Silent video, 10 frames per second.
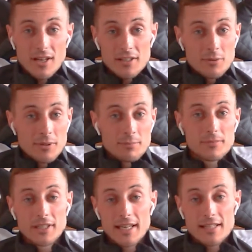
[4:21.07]
and
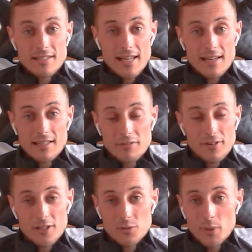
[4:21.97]
you get to that in the
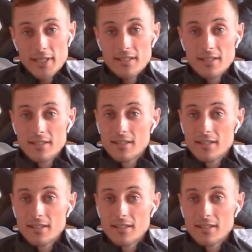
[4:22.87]
first week,